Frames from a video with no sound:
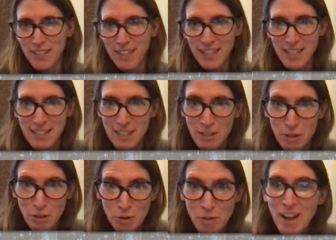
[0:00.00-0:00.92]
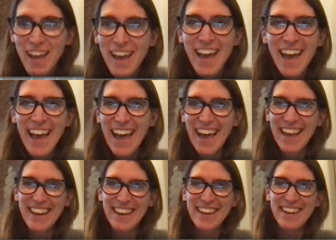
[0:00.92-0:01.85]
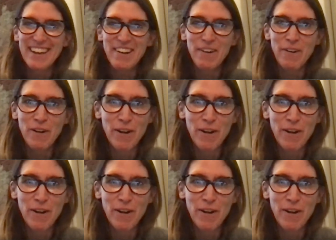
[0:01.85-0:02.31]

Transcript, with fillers: Helene Cixous and you know yeah.